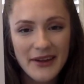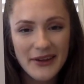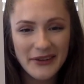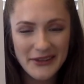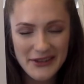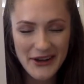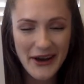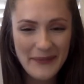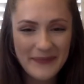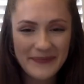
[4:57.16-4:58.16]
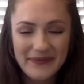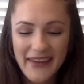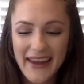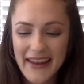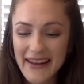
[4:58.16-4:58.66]
Good job.
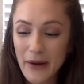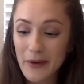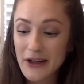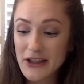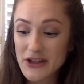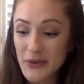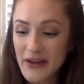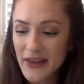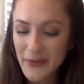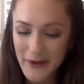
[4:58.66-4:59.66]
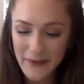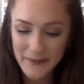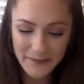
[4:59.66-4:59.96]
Now we're going to do another one.